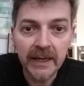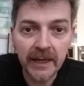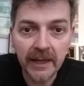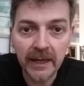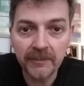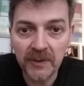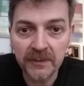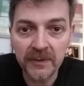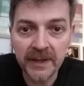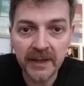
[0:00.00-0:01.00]
I've
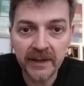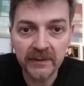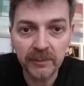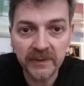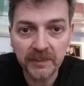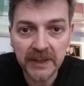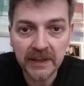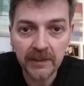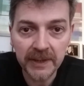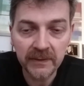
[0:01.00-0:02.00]
got that as we speak
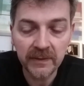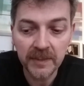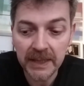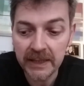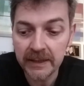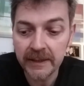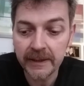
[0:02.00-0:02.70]
coming to me,